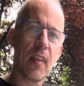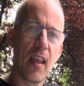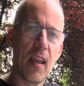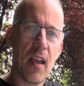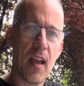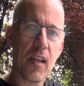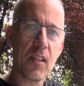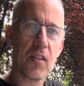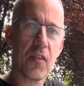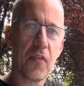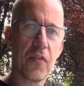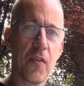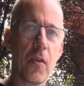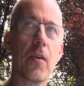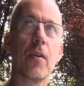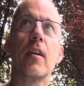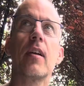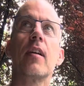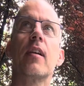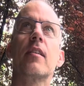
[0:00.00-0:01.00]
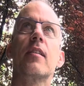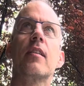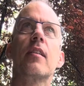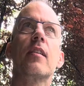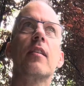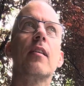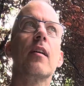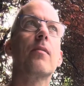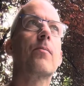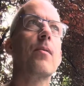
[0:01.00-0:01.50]
As a foreigner, it is
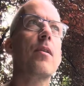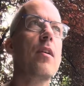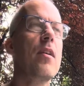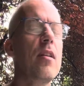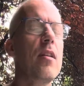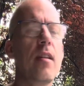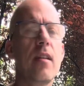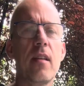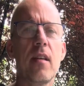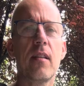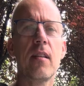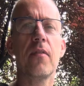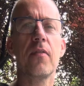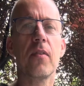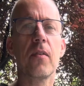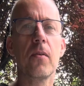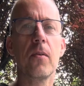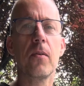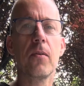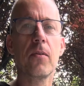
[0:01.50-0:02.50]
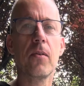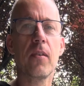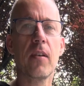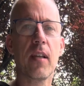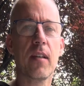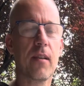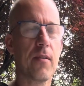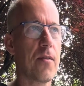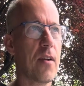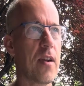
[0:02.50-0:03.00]
not really that difficult to
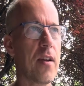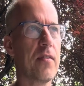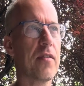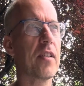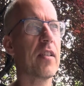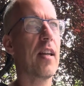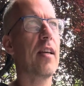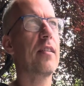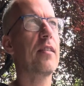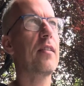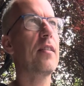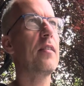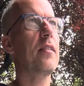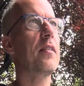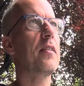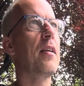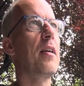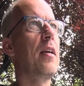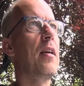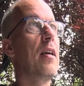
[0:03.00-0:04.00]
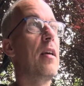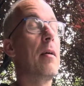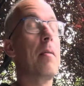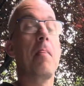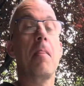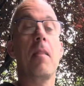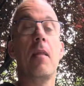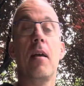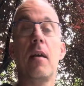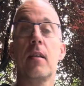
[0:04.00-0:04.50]
get a driver's license,
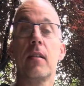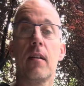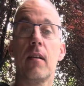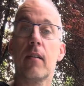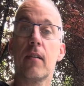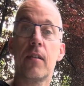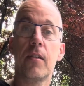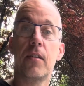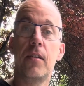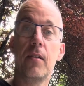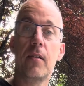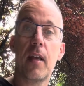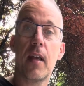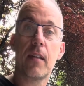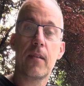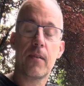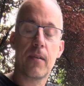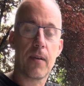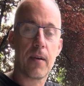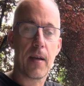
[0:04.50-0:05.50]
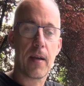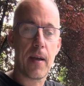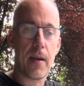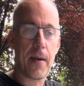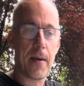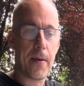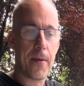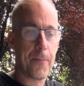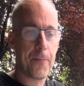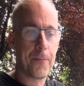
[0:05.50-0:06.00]
as long as you get your
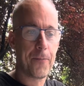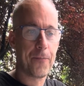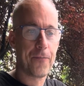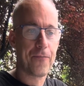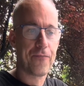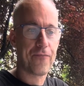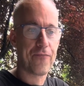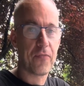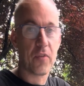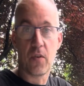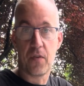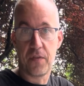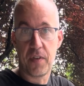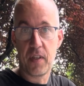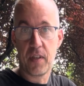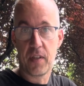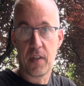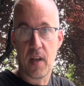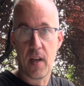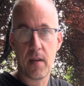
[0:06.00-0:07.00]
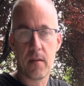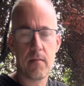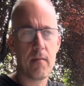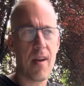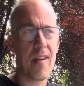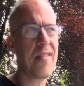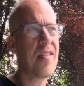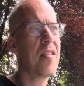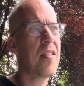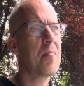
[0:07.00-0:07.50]
visa.
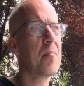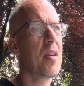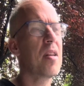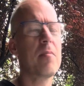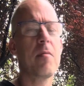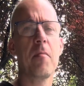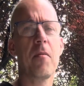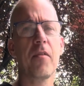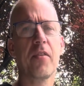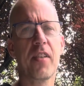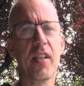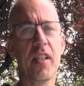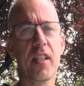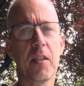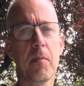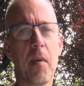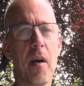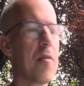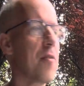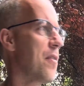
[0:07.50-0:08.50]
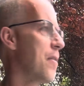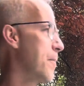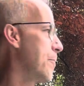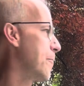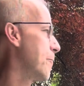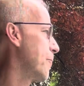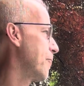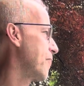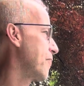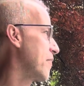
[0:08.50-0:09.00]
I think minimum of 6 months.
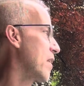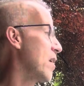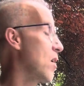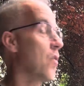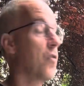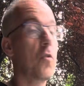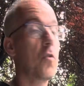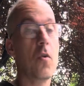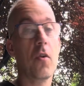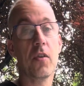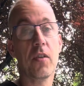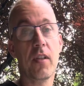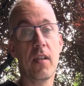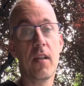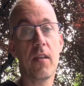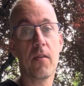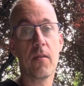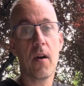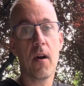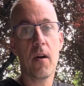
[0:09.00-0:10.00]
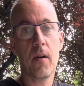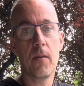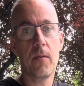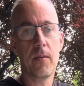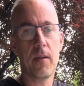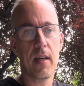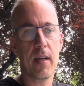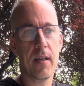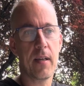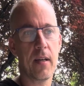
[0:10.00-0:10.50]
Of course, you need your own
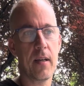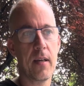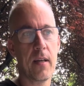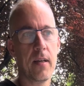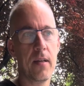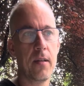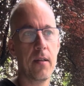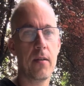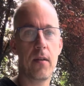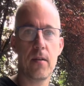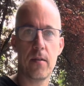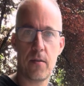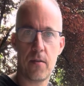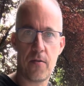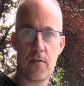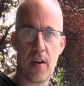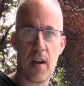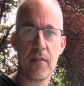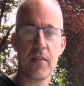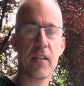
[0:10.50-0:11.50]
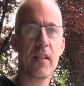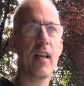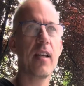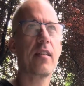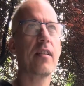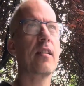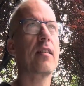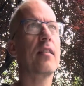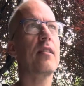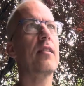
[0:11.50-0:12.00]
driver's
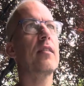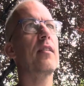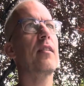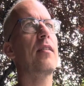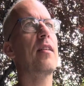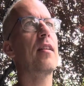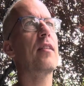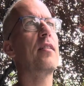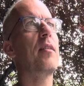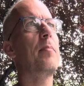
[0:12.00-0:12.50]
license. It has to